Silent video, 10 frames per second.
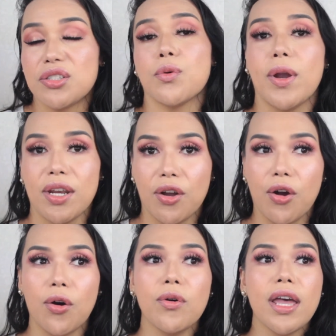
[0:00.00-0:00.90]
it's the way to
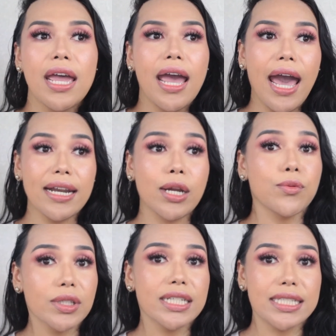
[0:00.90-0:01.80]
go. And I
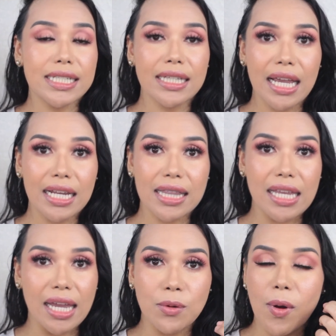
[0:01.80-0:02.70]
really did like
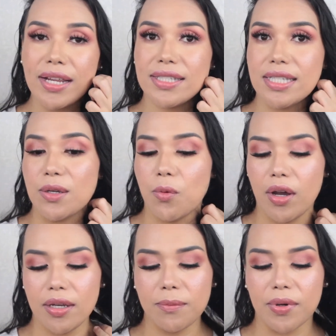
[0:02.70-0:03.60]
the NYC
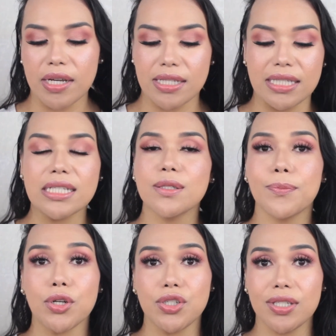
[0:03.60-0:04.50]
one, but since
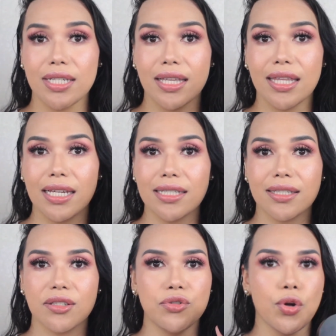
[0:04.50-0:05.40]
purchasing
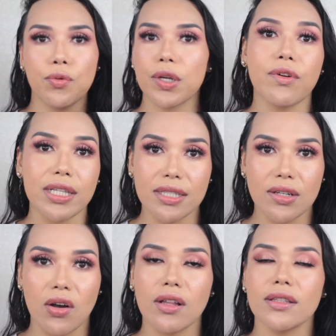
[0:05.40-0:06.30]
this, no regrets
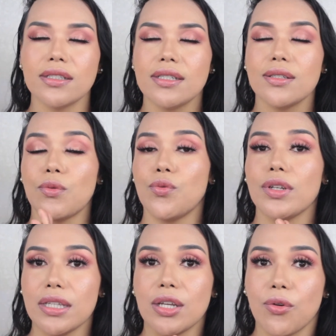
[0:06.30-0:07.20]
at all. This is a
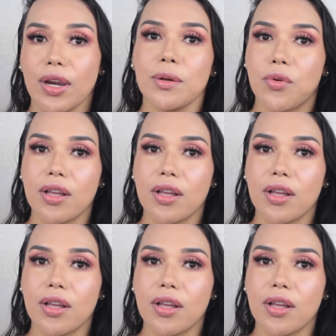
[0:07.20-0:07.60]
really great